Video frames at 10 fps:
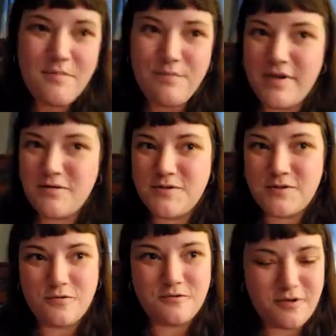Middle
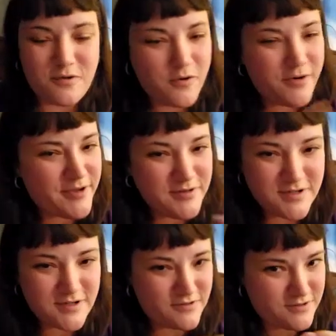school, the
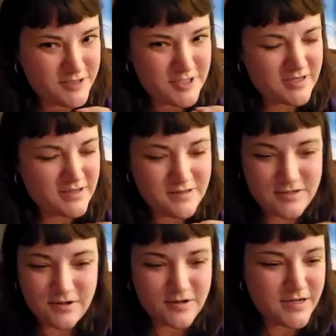hormones are just getting
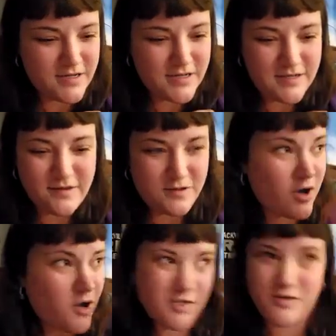started. They're
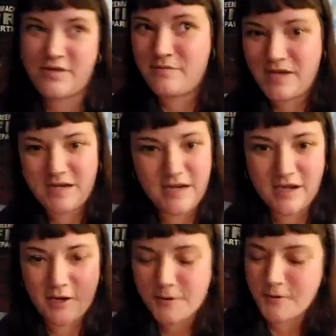taller than me
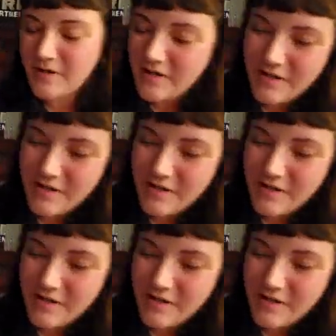now.